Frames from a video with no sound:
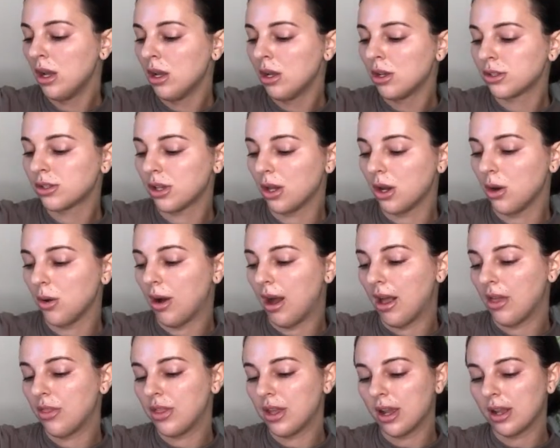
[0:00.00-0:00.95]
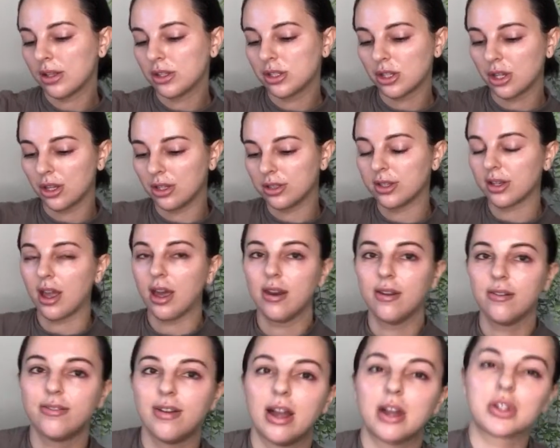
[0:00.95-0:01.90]
so I think it's good to kind
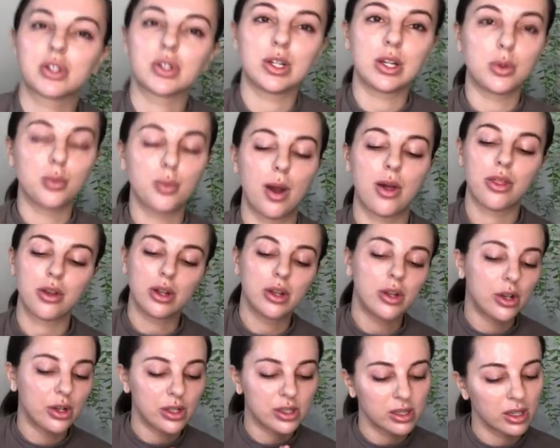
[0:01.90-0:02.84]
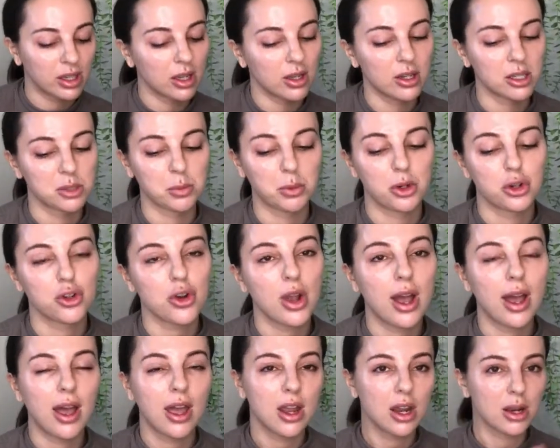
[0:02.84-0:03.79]
of factor in whether your skin is more
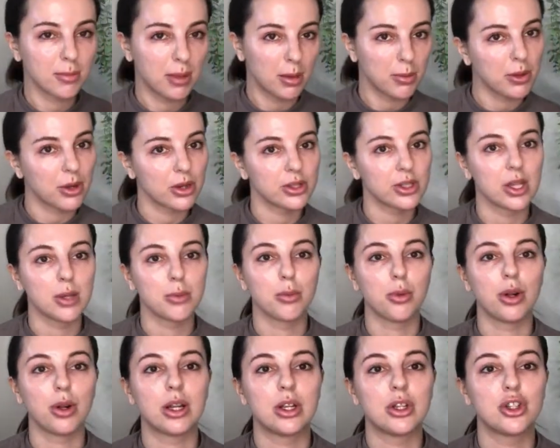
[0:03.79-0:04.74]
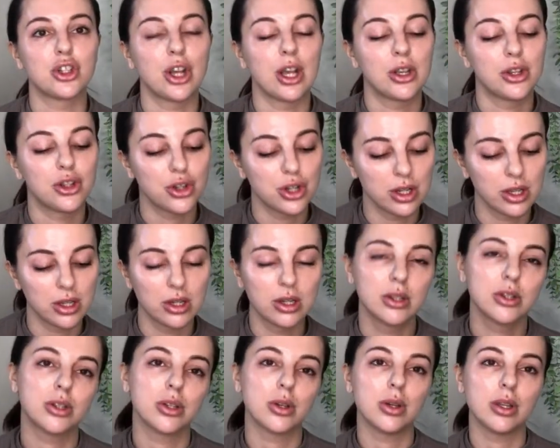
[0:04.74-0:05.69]
dry or maybe you're seeing more
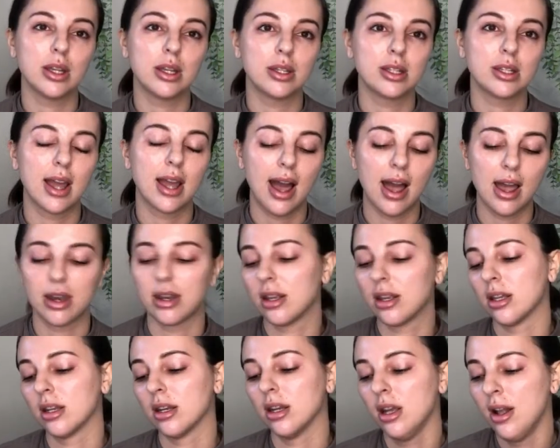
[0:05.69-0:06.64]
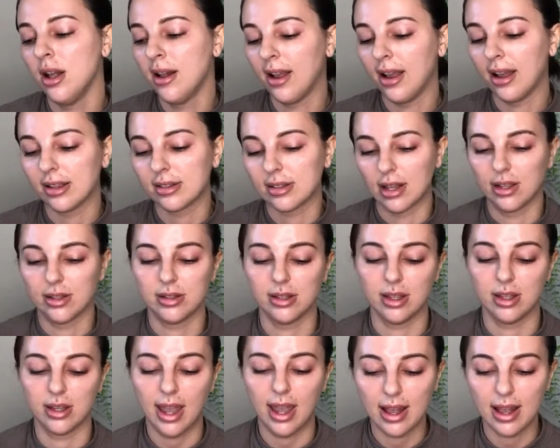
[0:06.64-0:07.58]
congestion so you need to add in
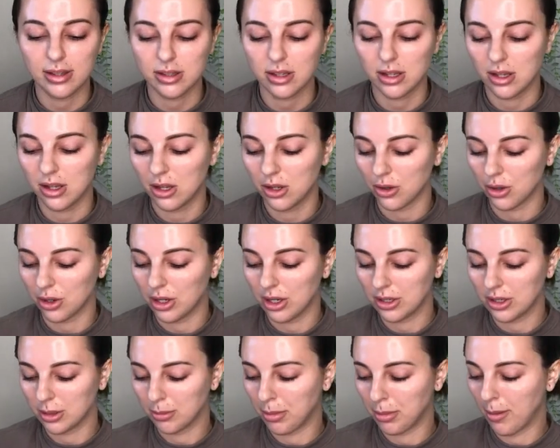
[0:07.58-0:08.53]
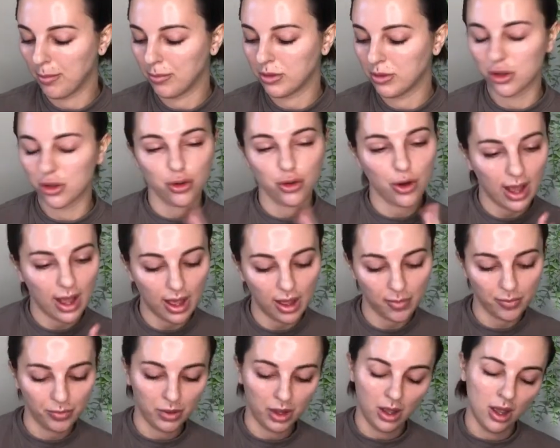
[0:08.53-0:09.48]
salicylic acid or you need to bump to tret
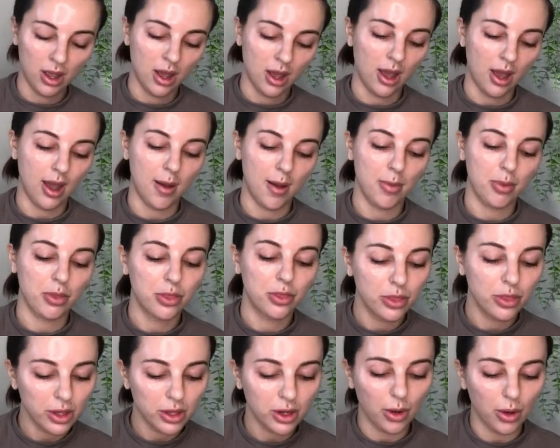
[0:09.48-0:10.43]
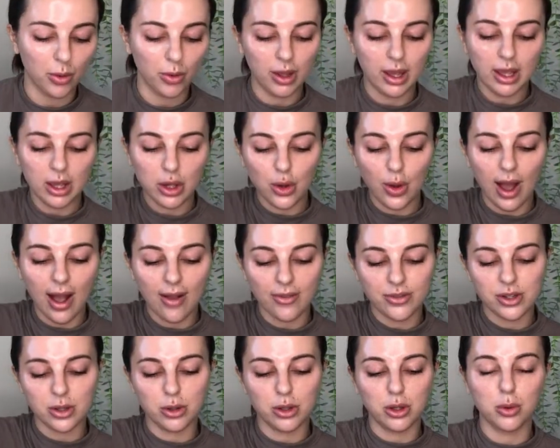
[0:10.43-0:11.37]
um, you know you have
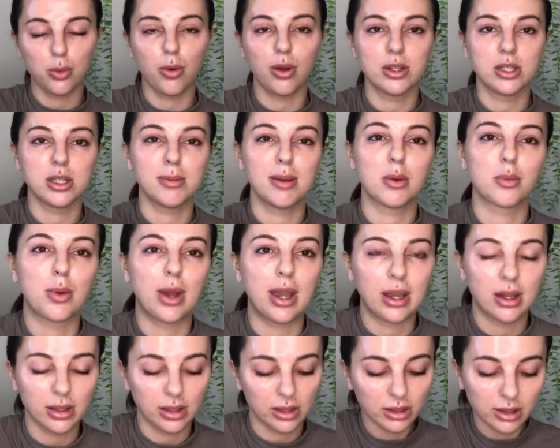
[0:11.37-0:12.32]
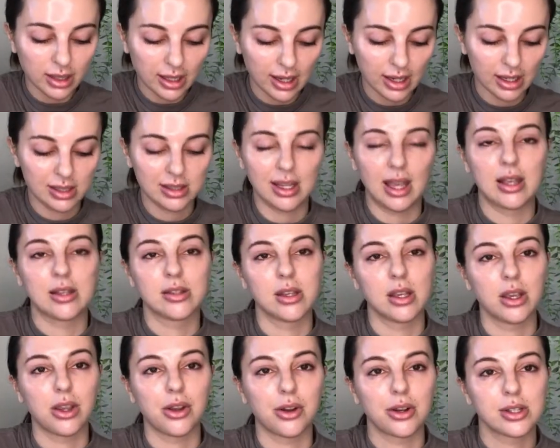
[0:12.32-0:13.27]
to you want to be regularly
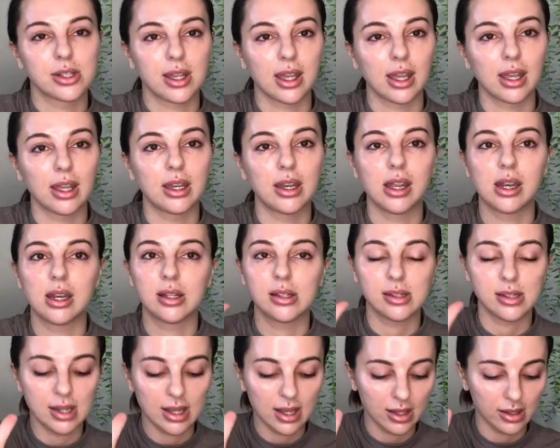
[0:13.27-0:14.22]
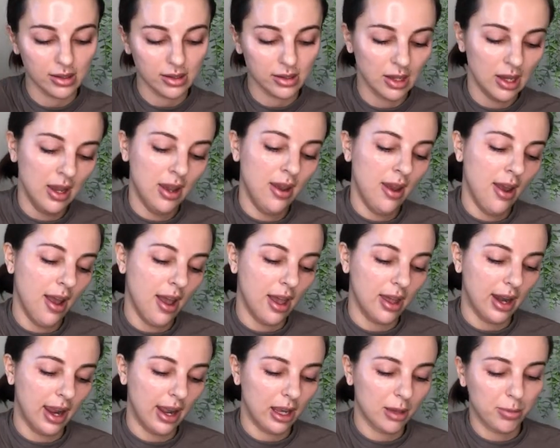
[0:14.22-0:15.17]
assessing your skin and its needs
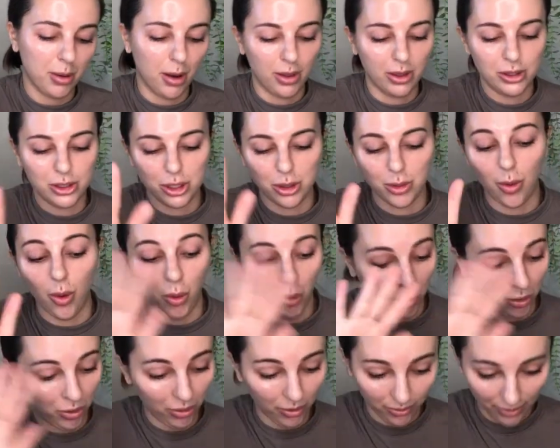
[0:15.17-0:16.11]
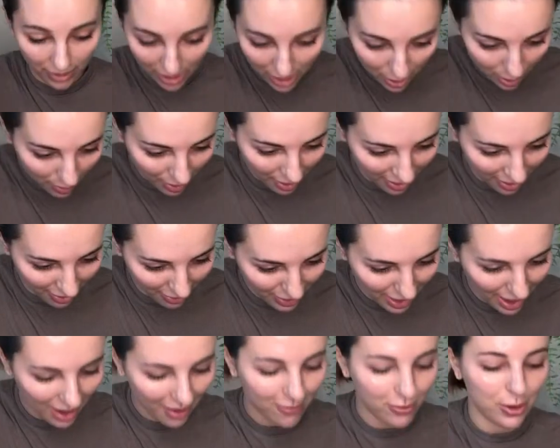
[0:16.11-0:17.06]
and I could probably do a whole video on
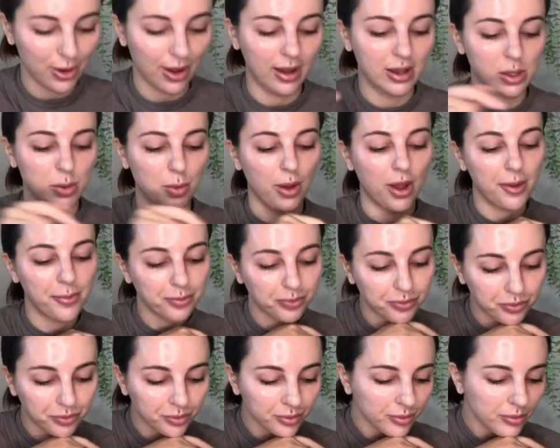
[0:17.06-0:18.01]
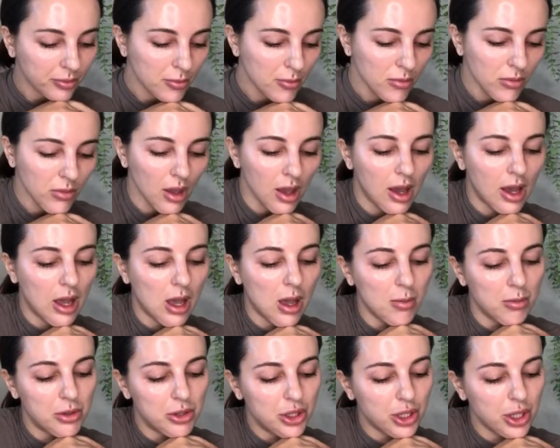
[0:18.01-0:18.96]
that if you guys want.
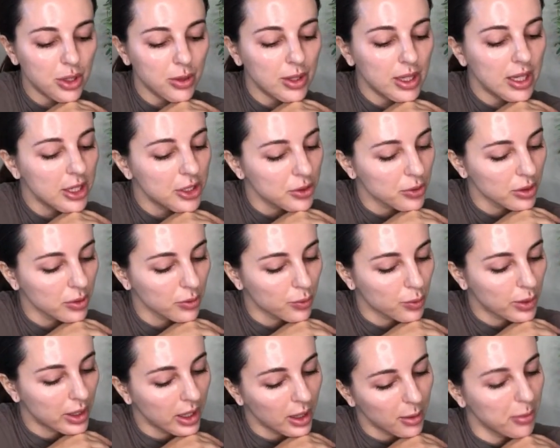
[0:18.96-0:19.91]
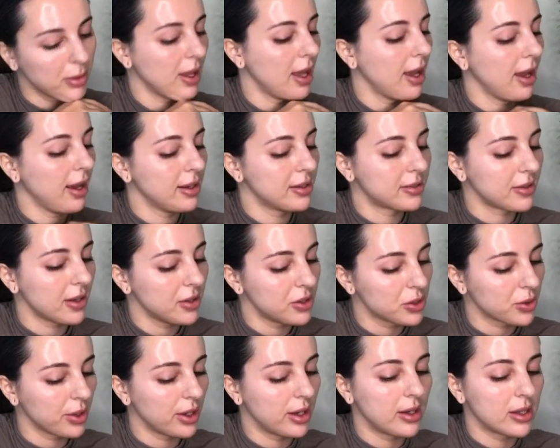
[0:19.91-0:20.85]
Um, do you need to reapply
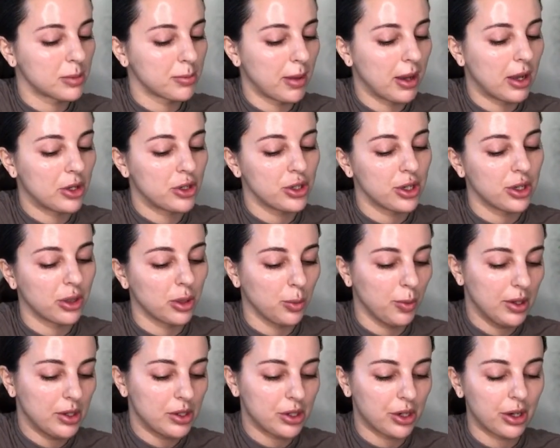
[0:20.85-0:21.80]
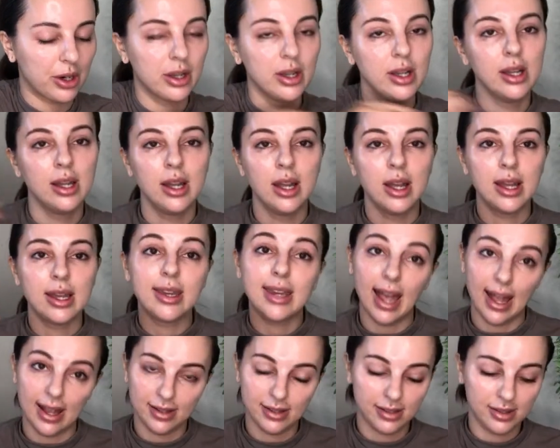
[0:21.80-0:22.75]
sunscreen as much in the winter?
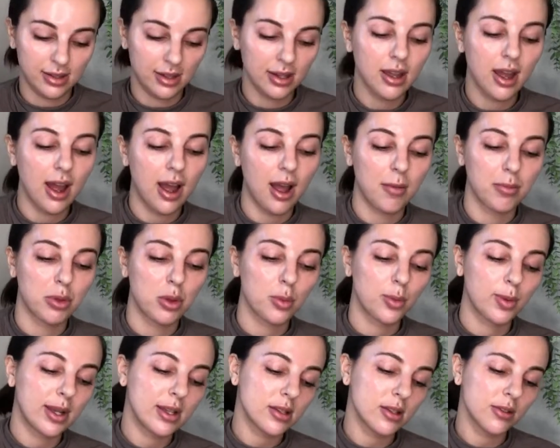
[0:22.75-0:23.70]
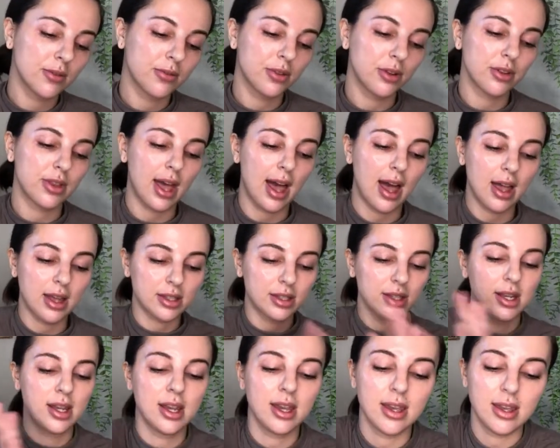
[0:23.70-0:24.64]
Yes. Um, the reason for that
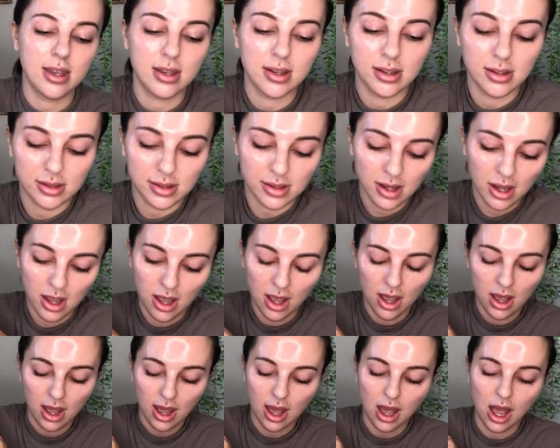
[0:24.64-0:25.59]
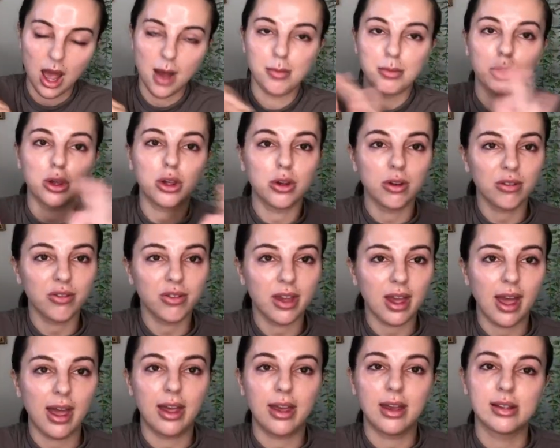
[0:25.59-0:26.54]
is um,
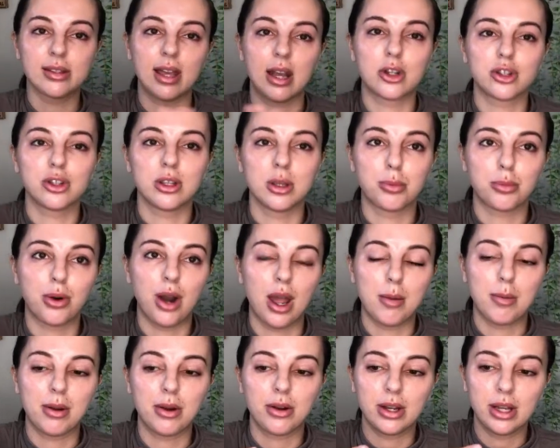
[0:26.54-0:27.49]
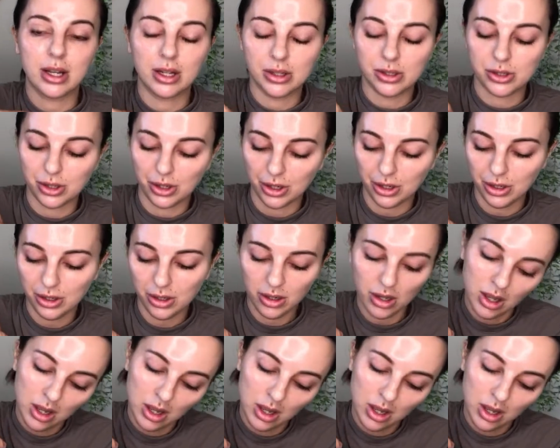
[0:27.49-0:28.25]
UVA is actually the primary concern.